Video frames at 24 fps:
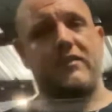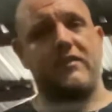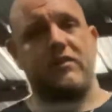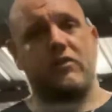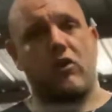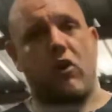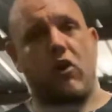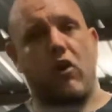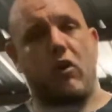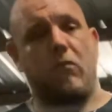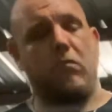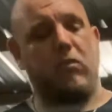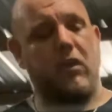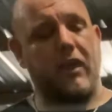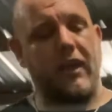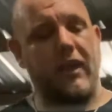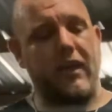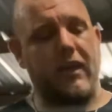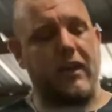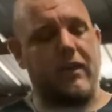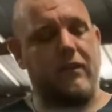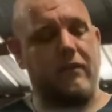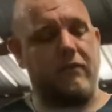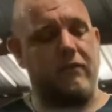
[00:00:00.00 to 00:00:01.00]
is all
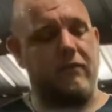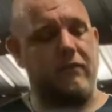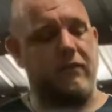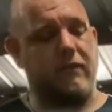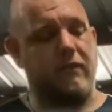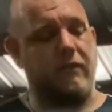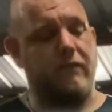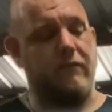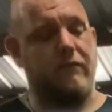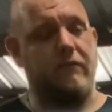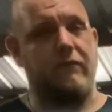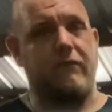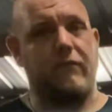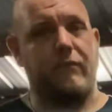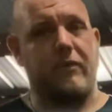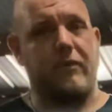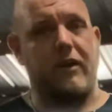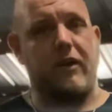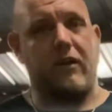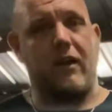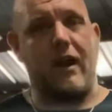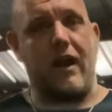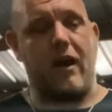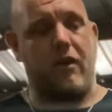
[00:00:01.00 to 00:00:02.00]
blade from
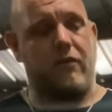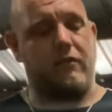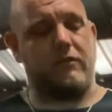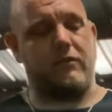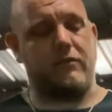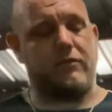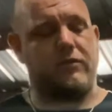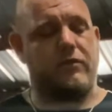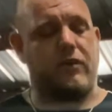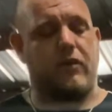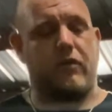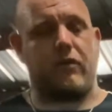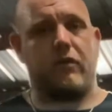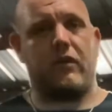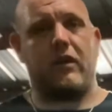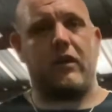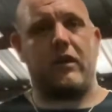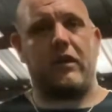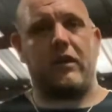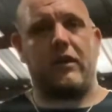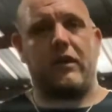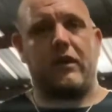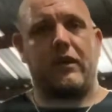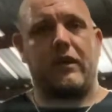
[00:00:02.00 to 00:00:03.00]
here out. So
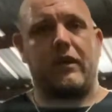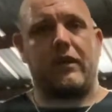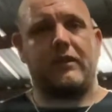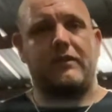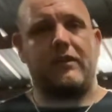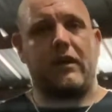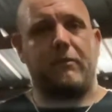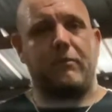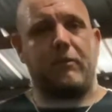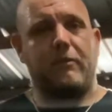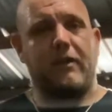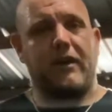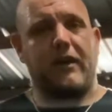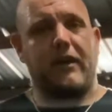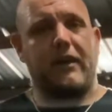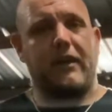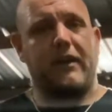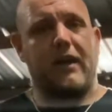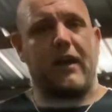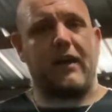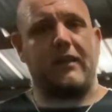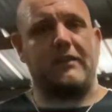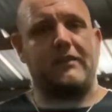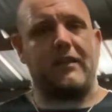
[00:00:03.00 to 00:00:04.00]
anytime you're making
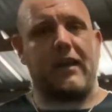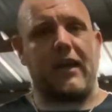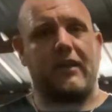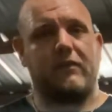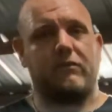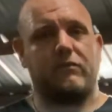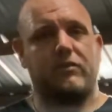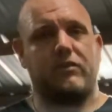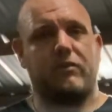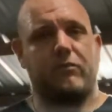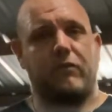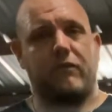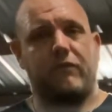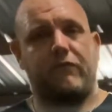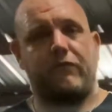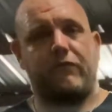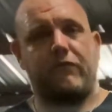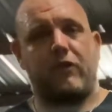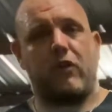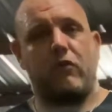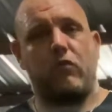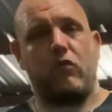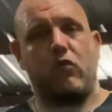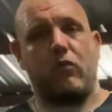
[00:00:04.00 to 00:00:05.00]
contact with someone
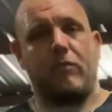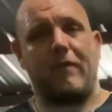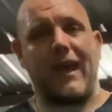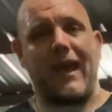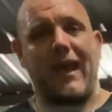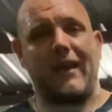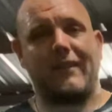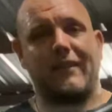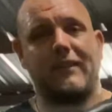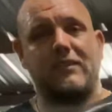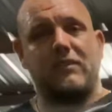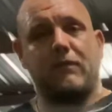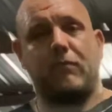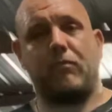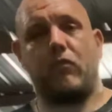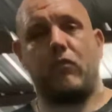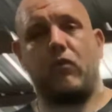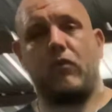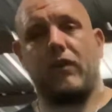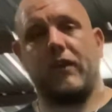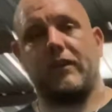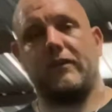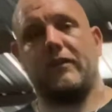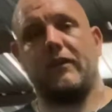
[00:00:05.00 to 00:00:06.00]
front or back, that's a
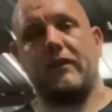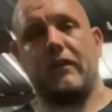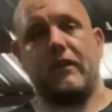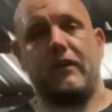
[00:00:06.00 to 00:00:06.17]
point.